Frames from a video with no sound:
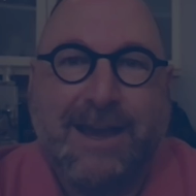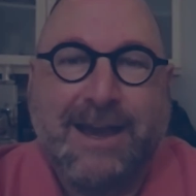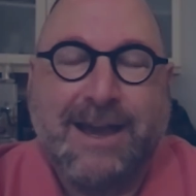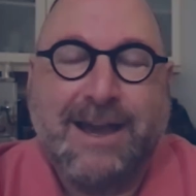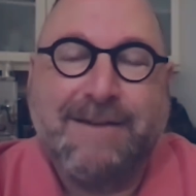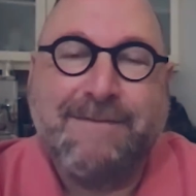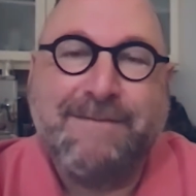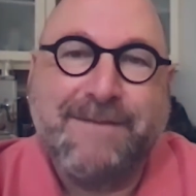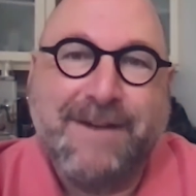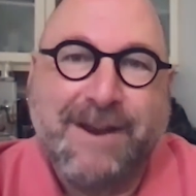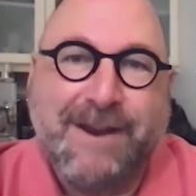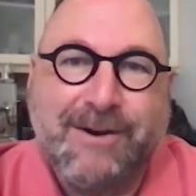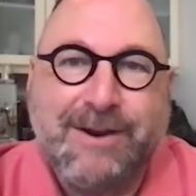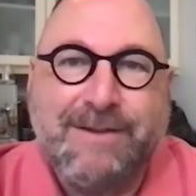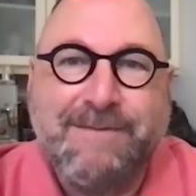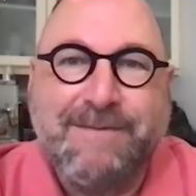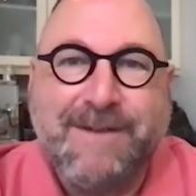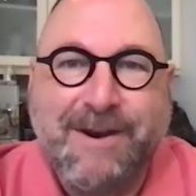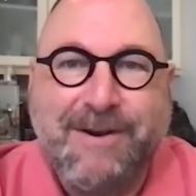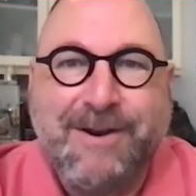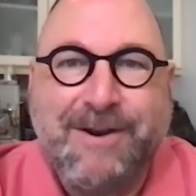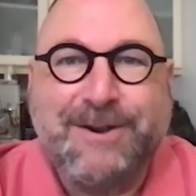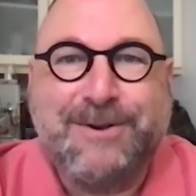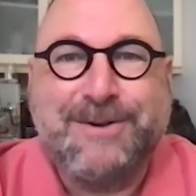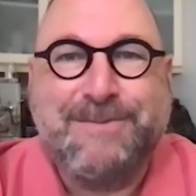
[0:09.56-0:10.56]
A very,
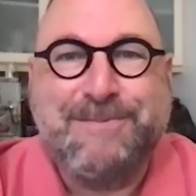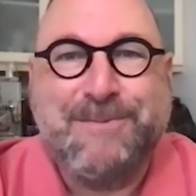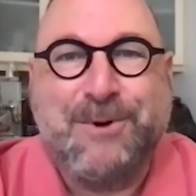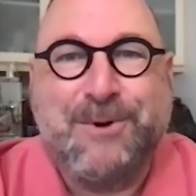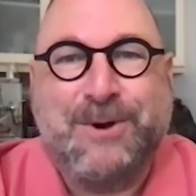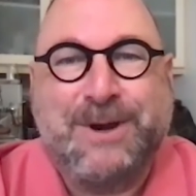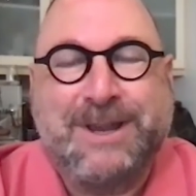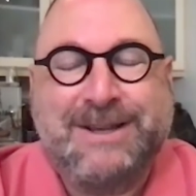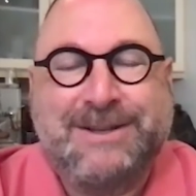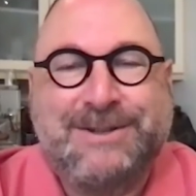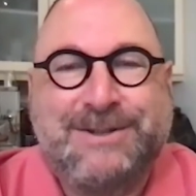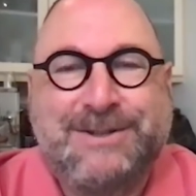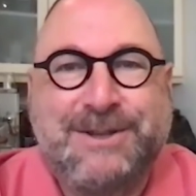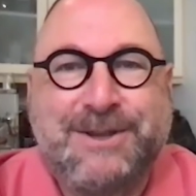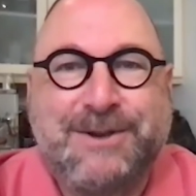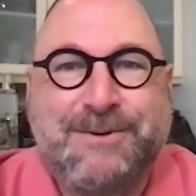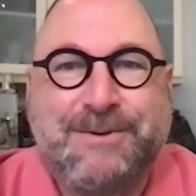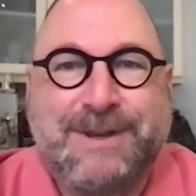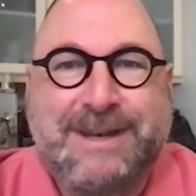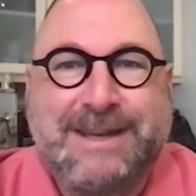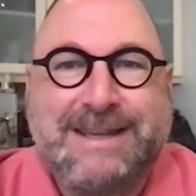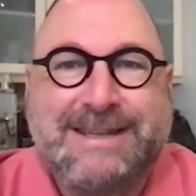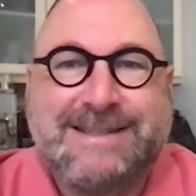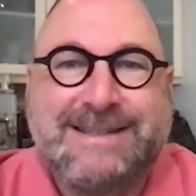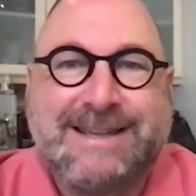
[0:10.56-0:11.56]
very good morning to you.
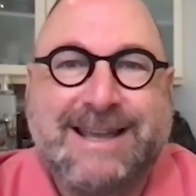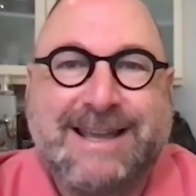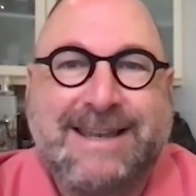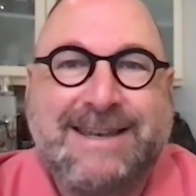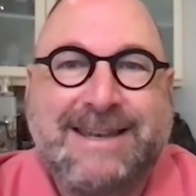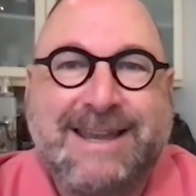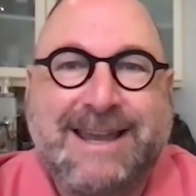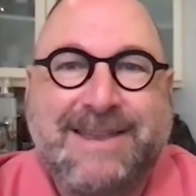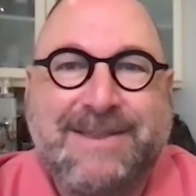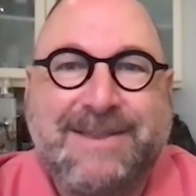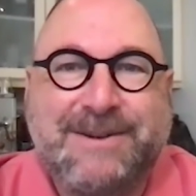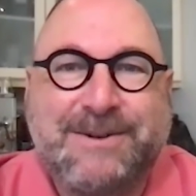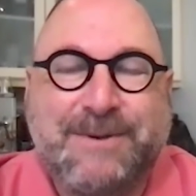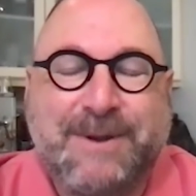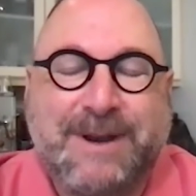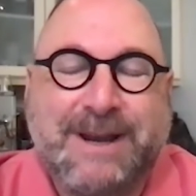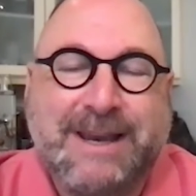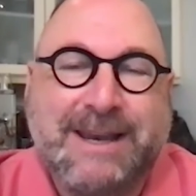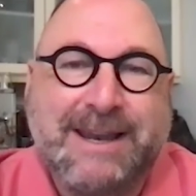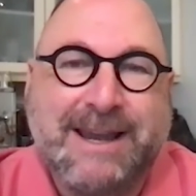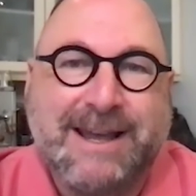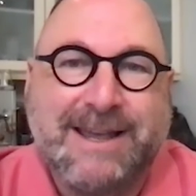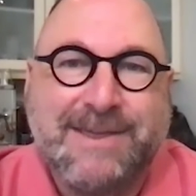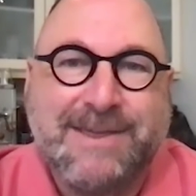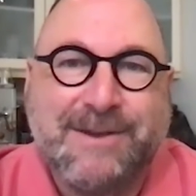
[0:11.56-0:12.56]
It is Sunday, the
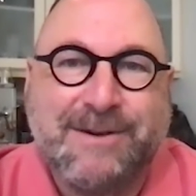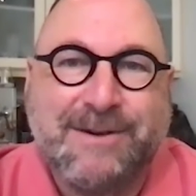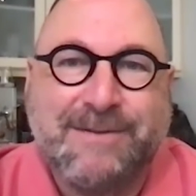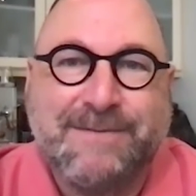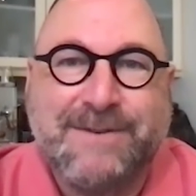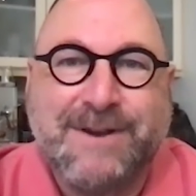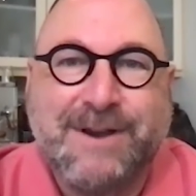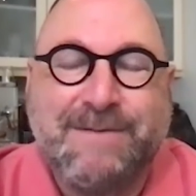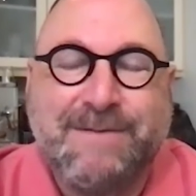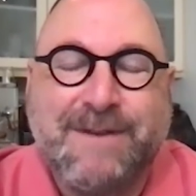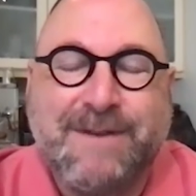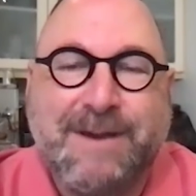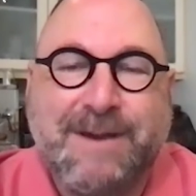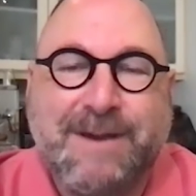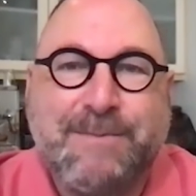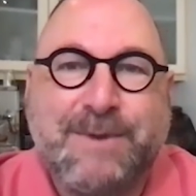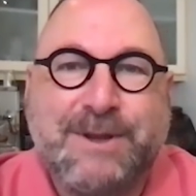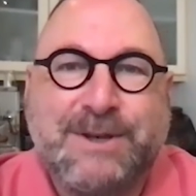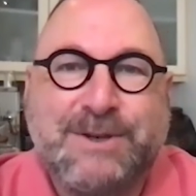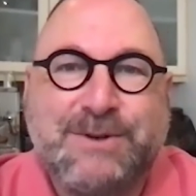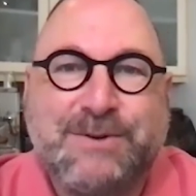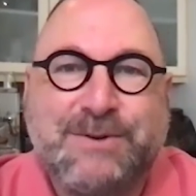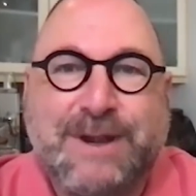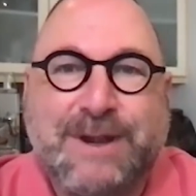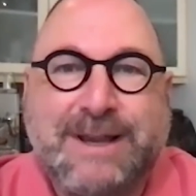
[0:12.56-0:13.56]
29th of November,
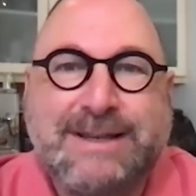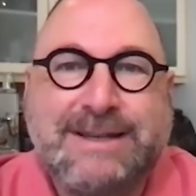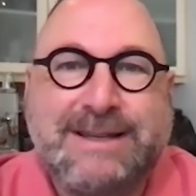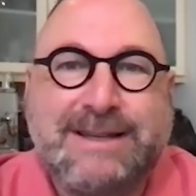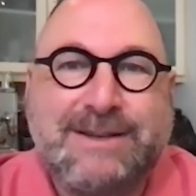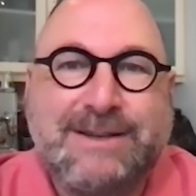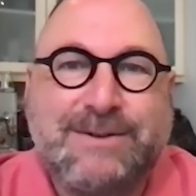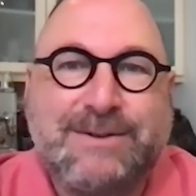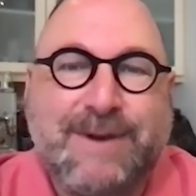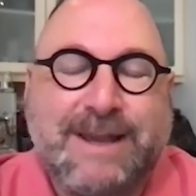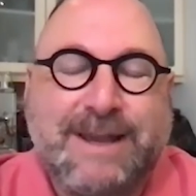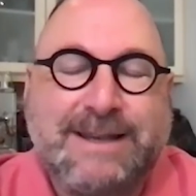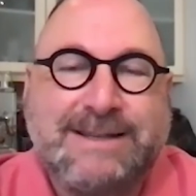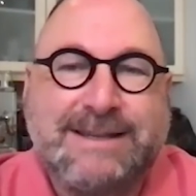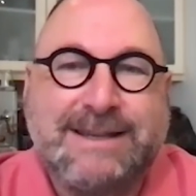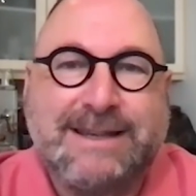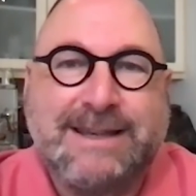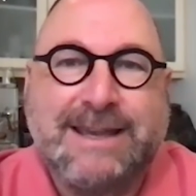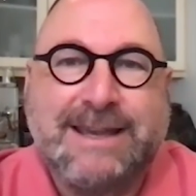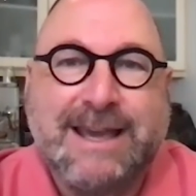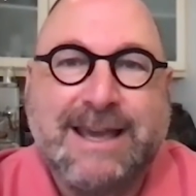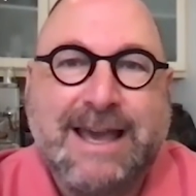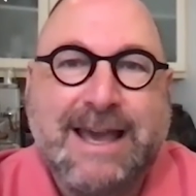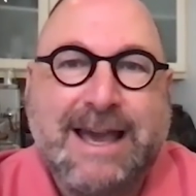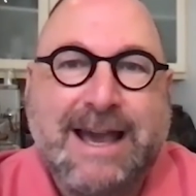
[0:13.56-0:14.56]

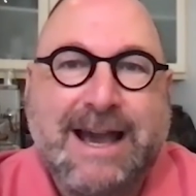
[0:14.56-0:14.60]
2020.